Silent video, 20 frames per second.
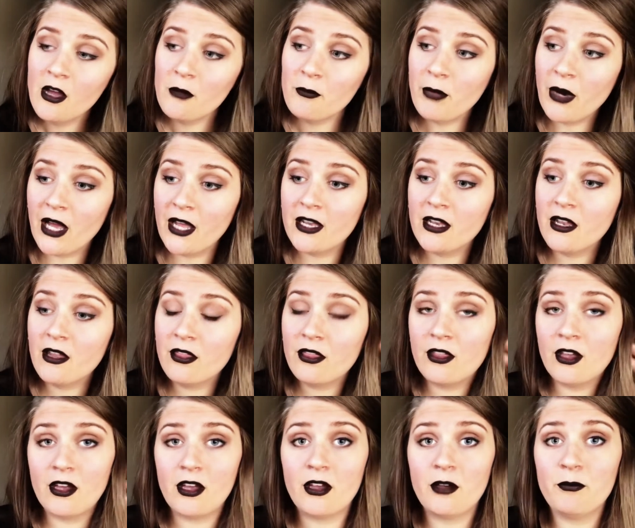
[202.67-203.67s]
But
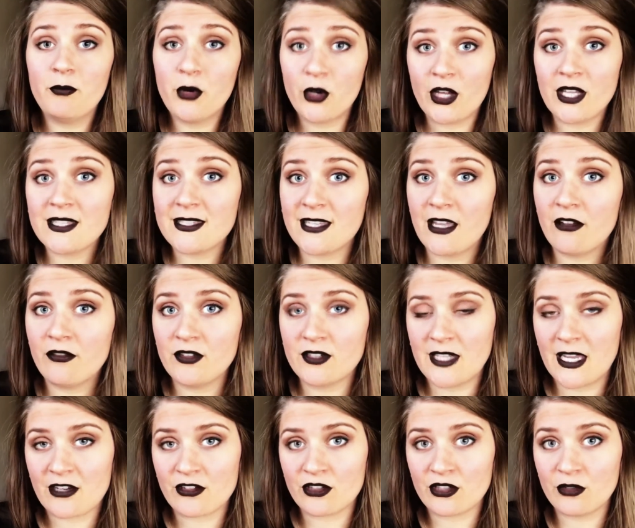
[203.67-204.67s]
the book itself is
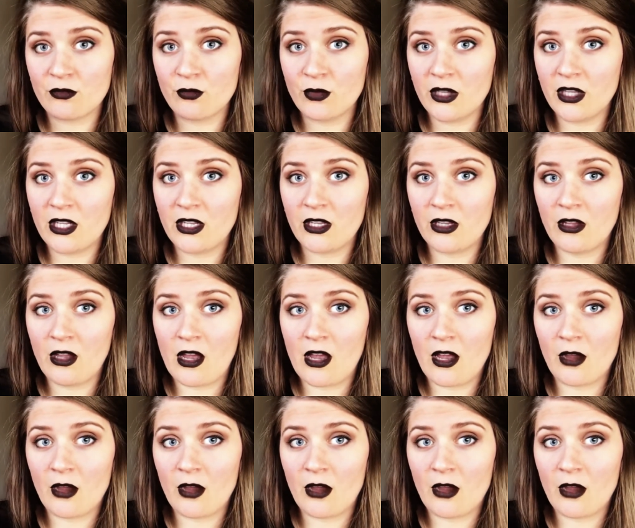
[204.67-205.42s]
actually really